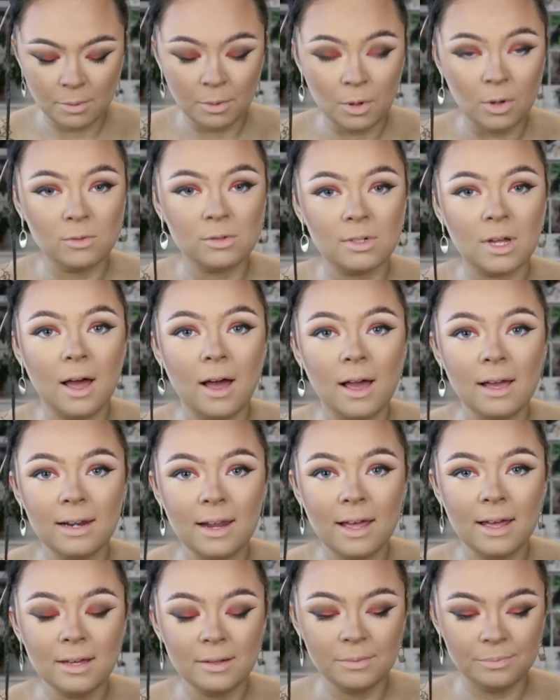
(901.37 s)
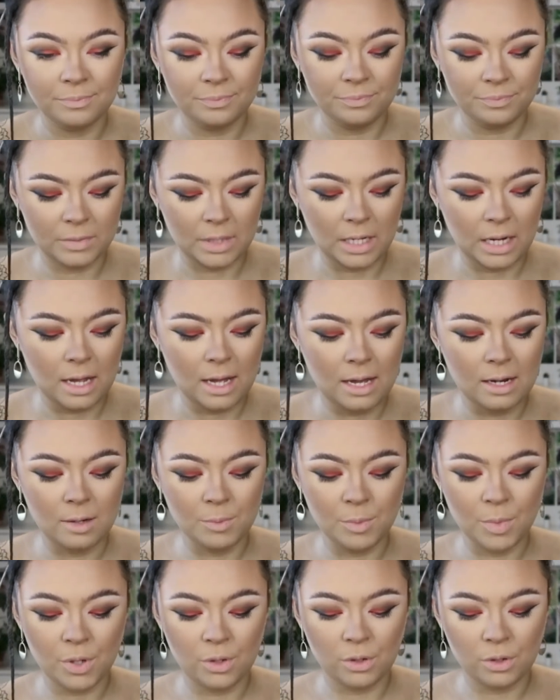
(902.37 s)
going to highlight, and I'm
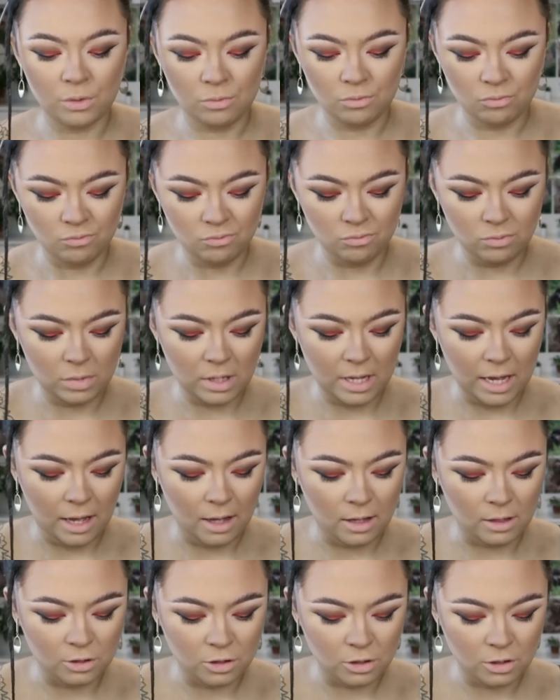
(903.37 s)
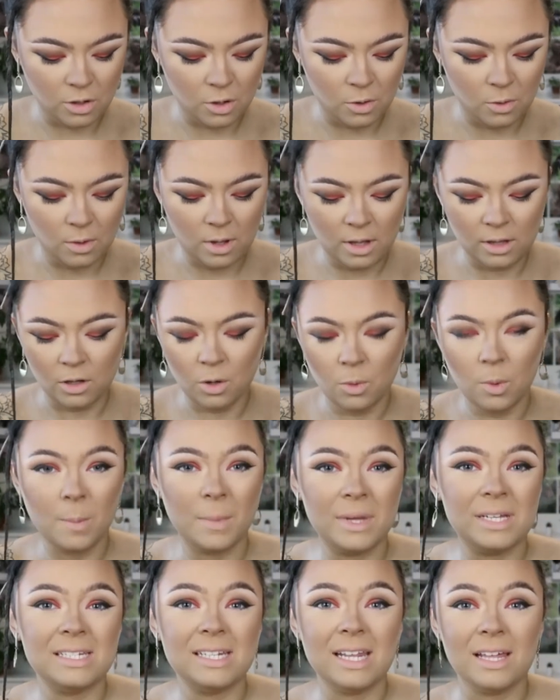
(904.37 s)
not. Yeah, I'll go with
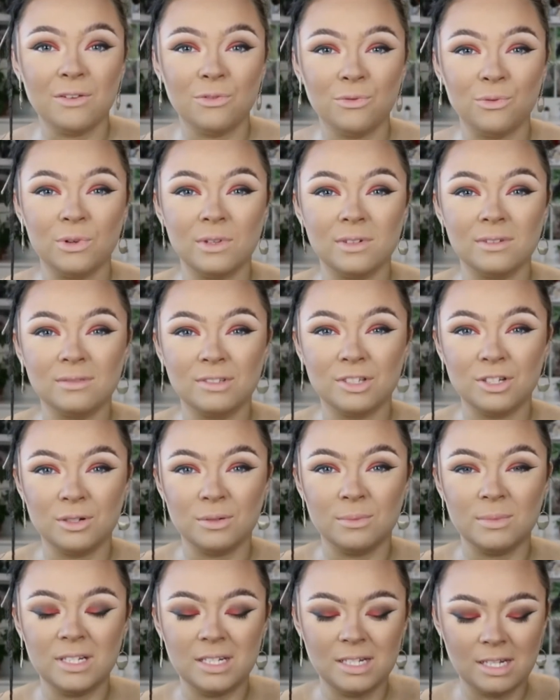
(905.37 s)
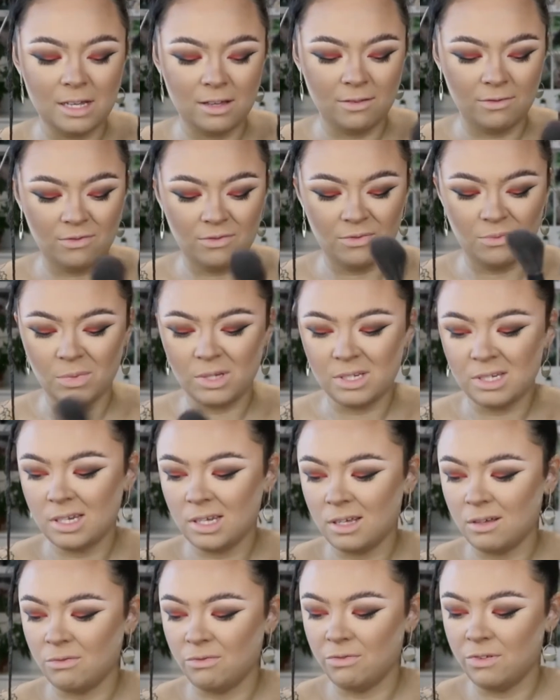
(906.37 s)
my safe one. Do you know my
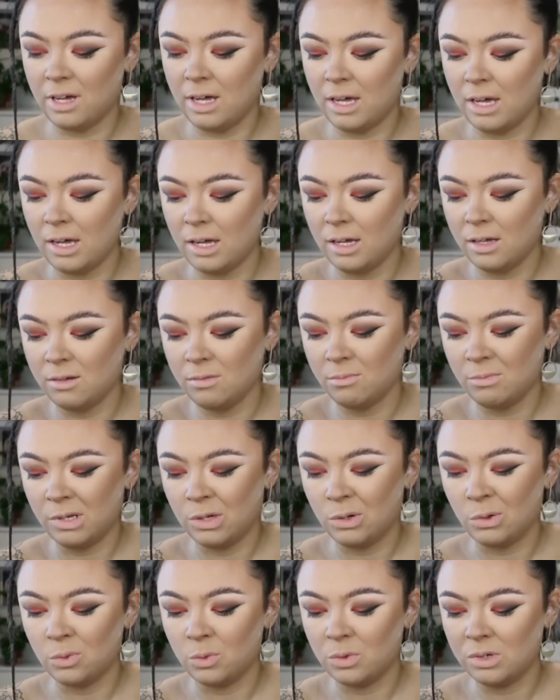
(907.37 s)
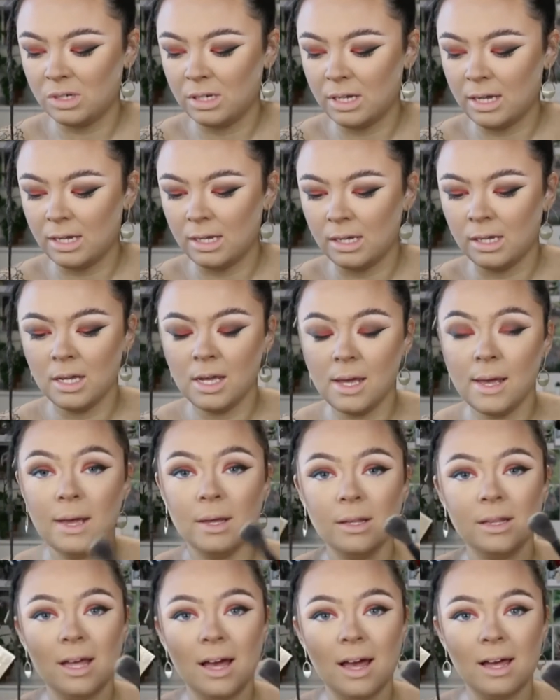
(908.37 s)
good one? Yeah,
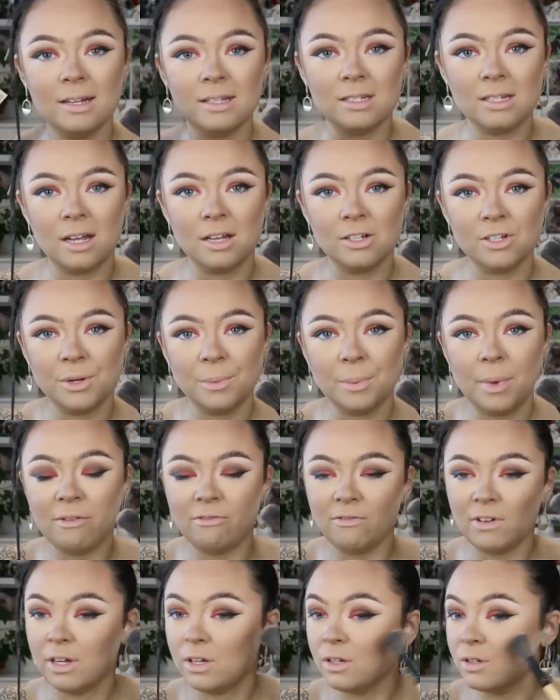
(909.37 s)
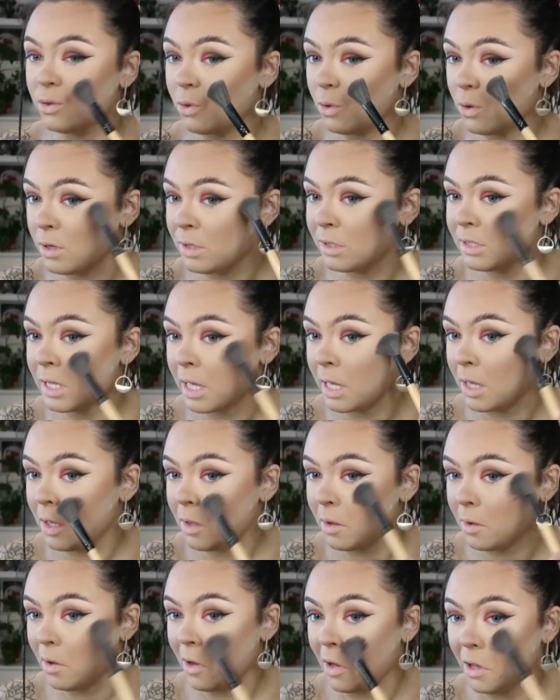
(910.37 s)
the Anastasia Beverly Contours kit.
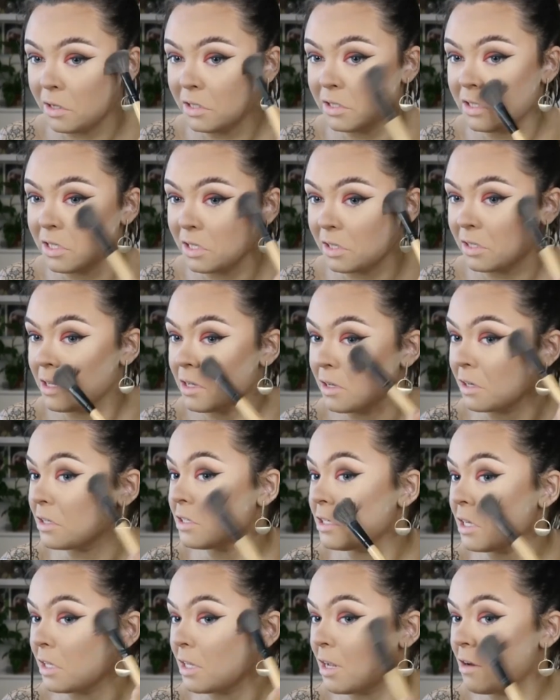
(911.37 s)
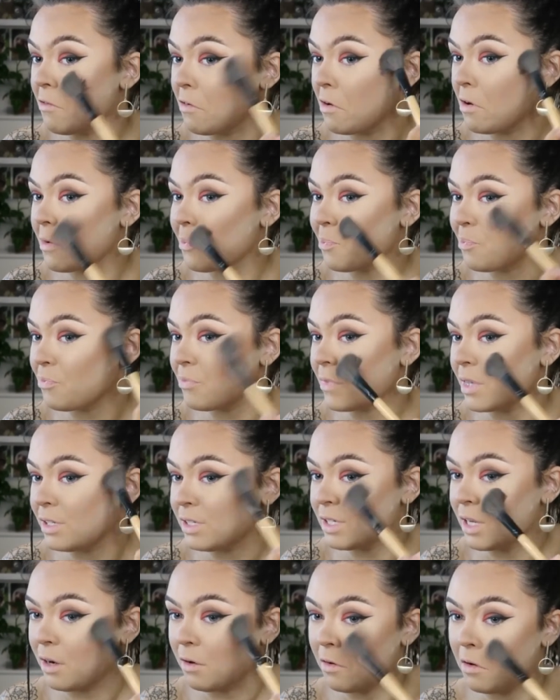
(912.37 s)
I still think I said that wrong. I
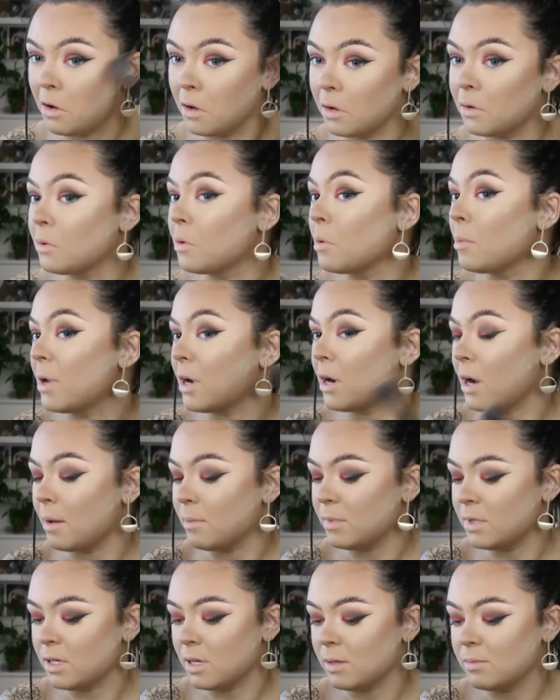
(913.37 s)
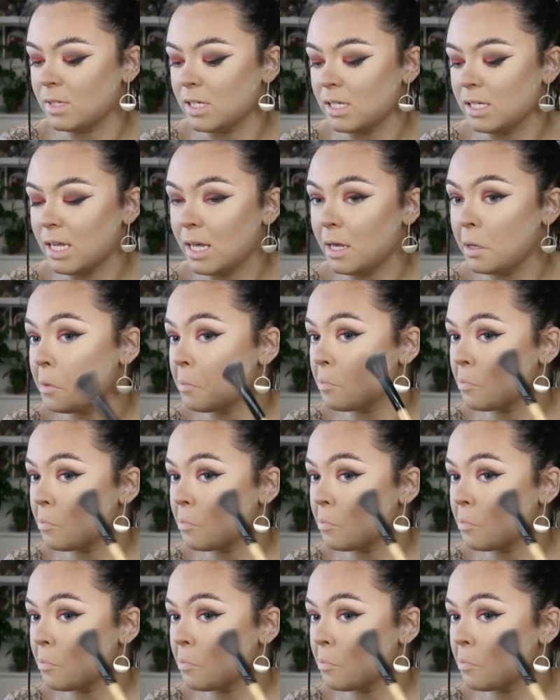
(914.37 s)
say it wrong no matter how many times I say it.